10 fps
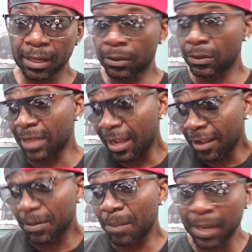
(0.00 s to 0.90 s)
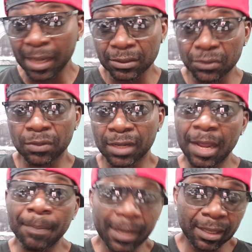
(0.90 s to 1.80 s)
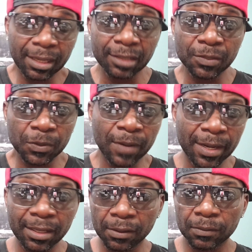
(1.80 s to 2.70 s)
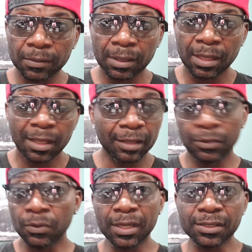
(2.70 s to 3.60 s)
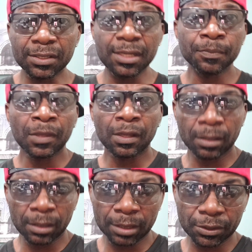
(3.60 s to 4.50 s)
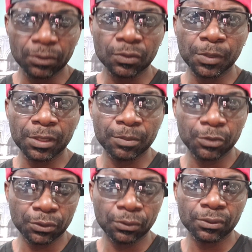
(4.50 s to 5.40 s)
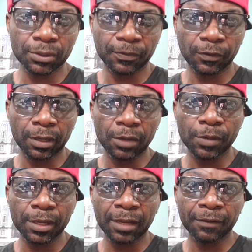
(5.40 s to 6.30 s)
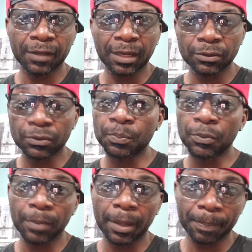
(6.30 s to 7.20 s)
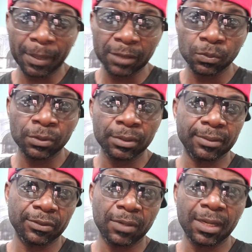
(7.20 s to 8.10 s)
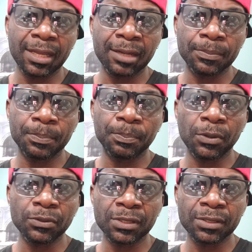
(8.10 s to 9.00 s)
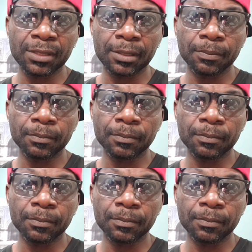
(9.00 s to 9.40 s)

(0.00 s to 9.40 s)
because I have my miners running. I mine Kaspa right now. You can see, excuse me, let me show you something right quick. I've got to put my password, so I got to pause this thing.